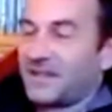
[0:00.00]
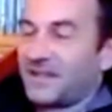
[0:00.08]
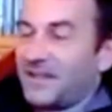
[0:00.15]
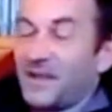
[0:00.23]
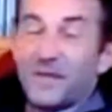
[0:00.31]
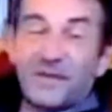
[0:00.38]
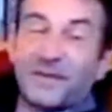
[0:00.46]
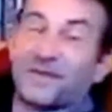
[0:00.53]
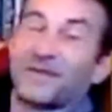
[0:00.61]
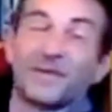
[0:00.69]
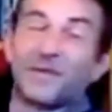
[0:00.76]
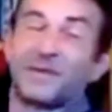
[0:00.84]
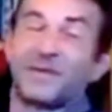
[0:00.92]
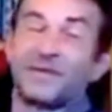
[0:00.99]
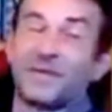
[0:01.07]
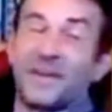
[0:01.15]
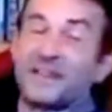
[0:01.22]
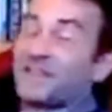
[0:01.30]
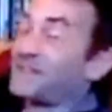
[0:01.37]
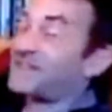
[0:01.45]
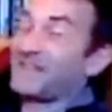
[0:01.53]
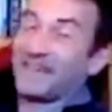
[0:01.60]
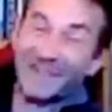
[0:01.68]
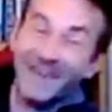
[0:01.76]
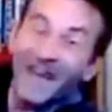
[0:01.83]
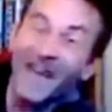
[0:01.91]
You know, forget the
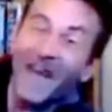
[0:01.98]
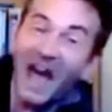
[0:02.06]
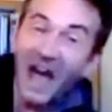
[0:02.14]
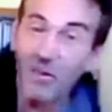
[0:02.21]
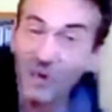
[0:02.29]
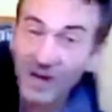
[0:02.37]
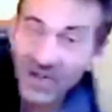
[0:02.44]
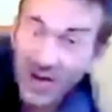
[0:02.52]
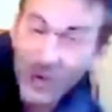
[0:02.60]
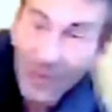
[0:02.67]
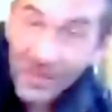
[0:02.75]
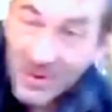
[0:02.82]
scene. How are you?